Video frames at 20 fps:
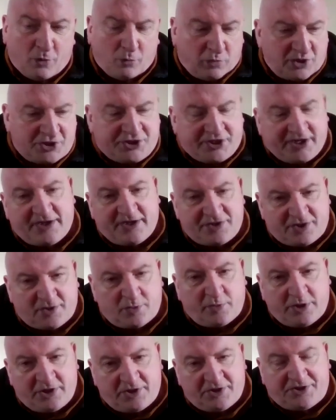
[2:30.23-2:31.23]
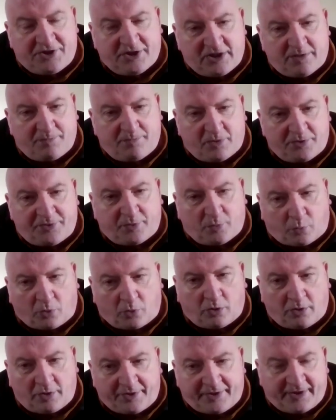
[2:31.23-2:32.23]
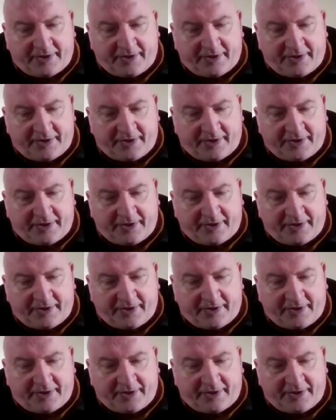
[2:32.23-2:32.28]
will change the way you think about the world.